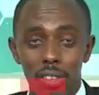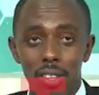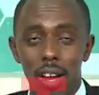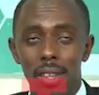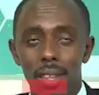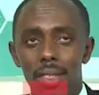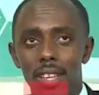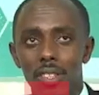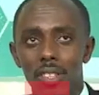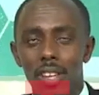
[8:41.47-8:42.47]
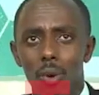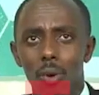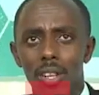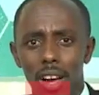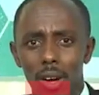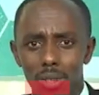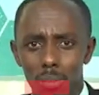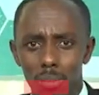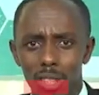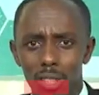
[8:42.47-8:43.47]
I think it was called an
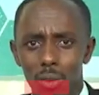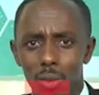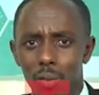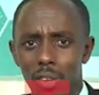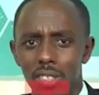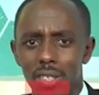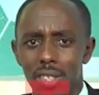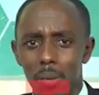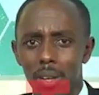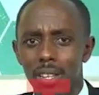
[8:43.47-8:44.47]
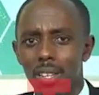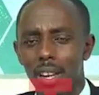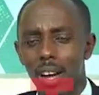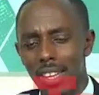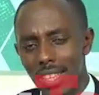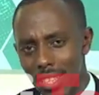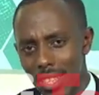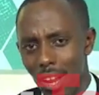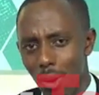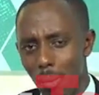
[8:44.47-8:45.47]
accountability conference that happened in Kenya,
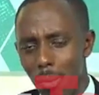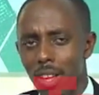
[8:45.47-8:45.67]
Nairobi.